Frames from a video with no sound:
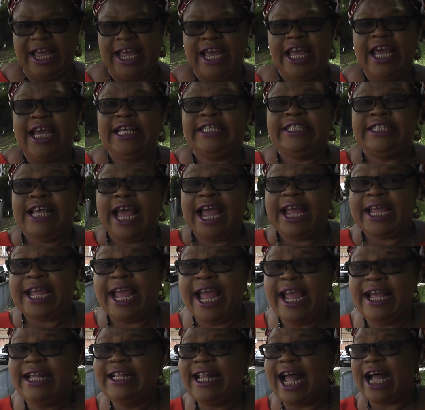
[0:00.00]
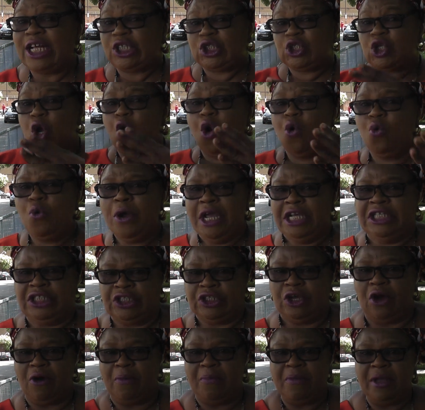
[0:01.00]
He's a king that saw
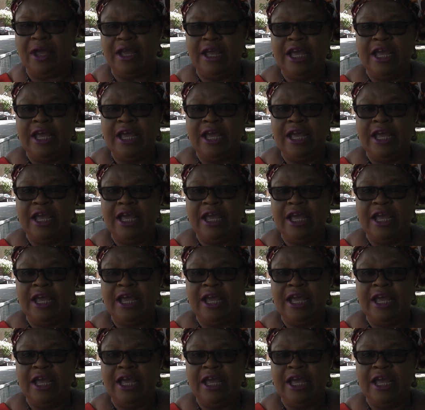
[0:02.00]
wisdom.